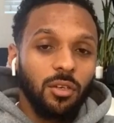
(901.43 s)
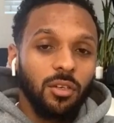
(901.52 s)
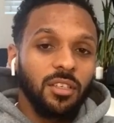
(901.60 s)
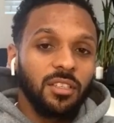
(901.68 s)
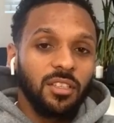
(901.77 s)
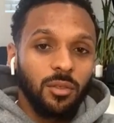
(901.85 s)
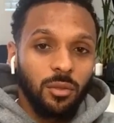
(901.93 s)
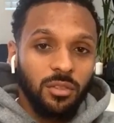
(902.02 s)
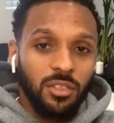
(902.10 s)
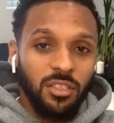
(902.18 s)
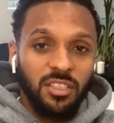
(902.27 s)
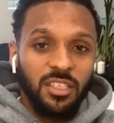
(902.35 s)
look at
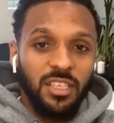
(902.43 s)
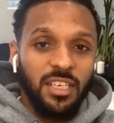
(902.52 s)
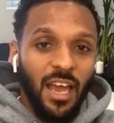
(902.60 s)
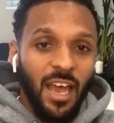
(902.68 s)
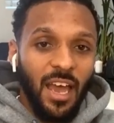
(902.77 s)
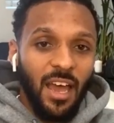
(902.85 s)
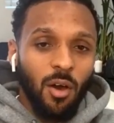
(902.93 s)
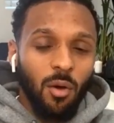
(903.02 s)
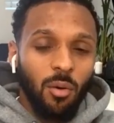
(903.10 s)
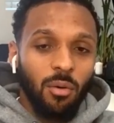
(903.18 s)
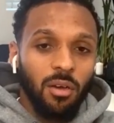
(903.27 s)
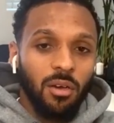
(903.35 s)
deals and see
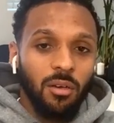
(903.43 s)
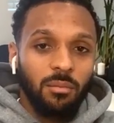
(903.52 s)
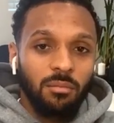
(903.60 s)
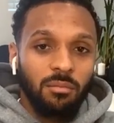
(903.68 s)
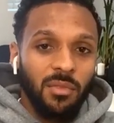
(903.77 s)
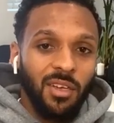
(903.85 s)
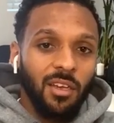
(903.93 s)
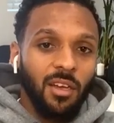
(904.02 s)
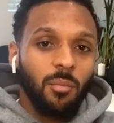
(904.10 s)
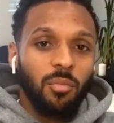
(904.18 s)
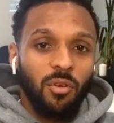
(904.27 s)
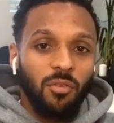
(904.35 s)
how
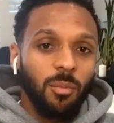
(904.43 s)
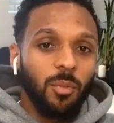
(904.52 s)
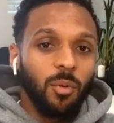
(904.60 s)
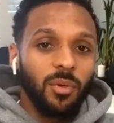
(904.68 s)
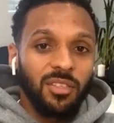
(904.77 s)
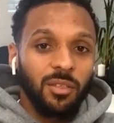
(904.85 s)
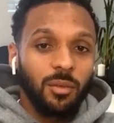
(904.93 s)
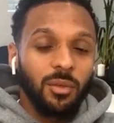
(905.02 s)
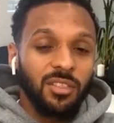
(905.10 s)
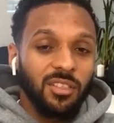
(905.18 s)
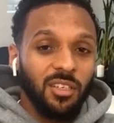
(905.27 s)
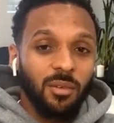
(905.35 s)
profitable a deal
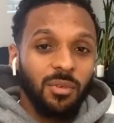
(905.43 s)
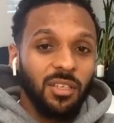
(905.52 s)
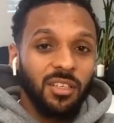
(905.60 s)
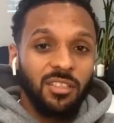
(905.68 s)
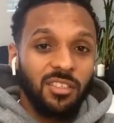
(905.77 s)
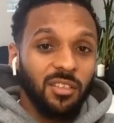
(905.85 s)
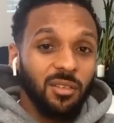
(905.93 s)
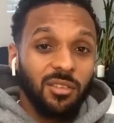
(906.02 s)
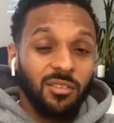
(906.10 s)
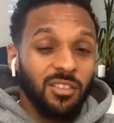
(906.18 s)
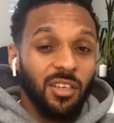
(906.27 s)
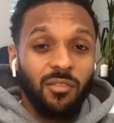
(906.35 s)
is going to be, just
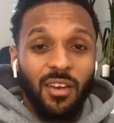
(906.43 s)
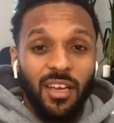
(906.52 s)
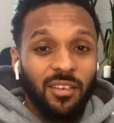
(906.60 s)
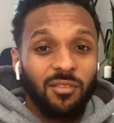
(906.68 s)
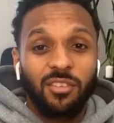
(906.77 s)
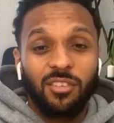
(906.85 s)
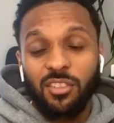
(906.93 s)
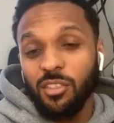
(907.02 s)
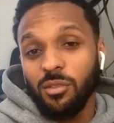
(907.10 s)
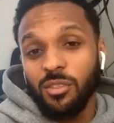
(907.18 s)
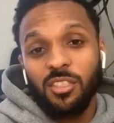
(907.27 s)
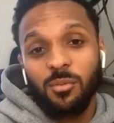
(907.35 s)
loads of stuff like even just
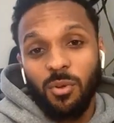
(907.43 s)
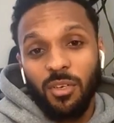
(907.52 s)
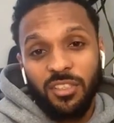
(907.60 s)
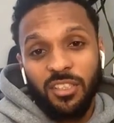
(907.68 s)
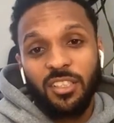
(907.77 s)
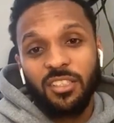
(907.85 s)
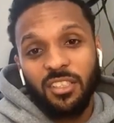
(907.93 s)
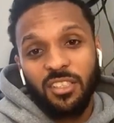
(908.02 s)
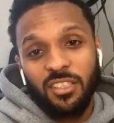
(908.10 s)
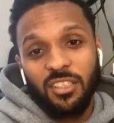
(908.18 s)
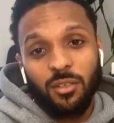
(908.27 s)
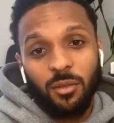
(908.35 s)
using spreadsheets and
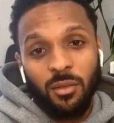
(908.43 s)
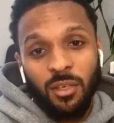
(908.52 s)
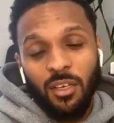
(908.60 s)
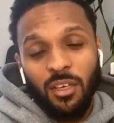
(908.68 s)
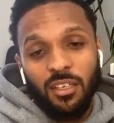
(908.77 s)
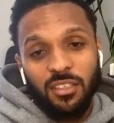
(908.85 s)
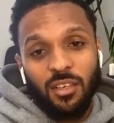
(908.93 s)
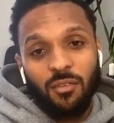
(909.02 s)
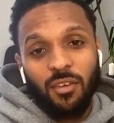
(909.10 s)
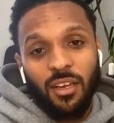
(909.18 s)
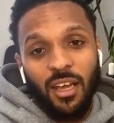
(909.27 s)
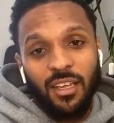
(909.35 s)
Excel and
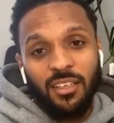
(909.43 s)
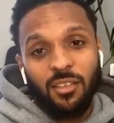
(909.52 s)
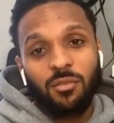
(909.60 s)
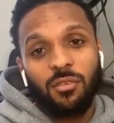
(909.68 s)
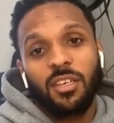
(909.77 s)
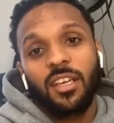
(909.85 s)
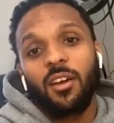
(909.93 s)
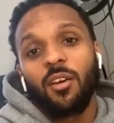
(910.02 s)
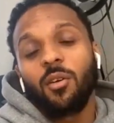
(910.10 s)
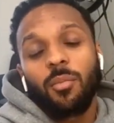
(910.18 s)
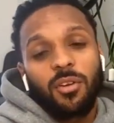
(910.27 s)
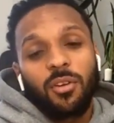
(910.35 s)
stuff like that, it did really
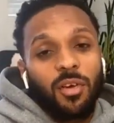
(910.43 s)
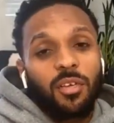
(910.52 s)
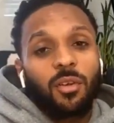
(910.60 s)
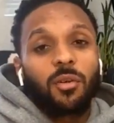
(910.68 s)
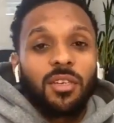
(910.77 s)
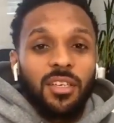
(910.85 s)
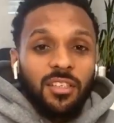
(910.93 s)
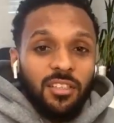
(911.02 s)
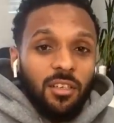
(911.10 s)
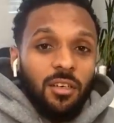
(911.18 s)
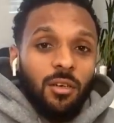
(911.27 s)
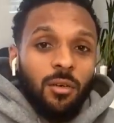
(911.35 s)
help. But no, you don't need
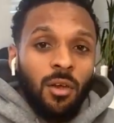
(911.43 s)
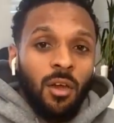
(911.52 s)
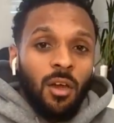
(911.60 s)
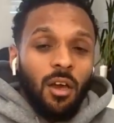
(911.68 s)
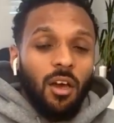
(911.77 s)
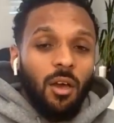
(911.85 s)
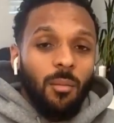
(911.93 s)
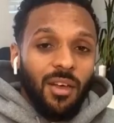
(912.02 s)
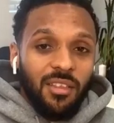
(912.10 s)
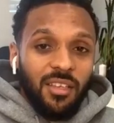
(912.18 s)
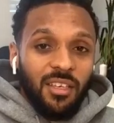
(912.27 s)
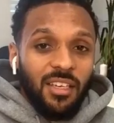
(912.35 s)
to go.
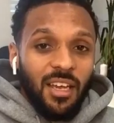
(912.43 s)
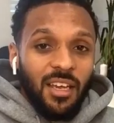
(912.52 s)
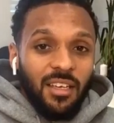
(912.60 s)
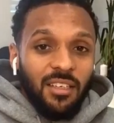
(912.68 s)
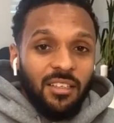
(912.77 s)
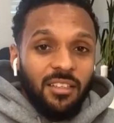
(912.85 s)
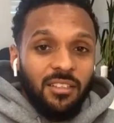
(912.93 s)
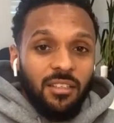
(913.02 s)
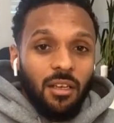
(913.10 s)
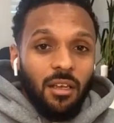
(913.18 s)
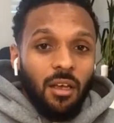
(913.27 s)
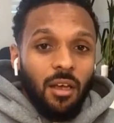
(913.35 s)
I think there
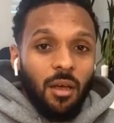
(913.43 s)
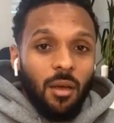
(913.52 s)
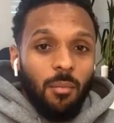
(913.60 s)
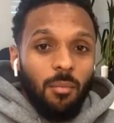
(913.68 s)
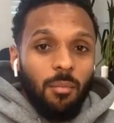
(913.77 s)
is a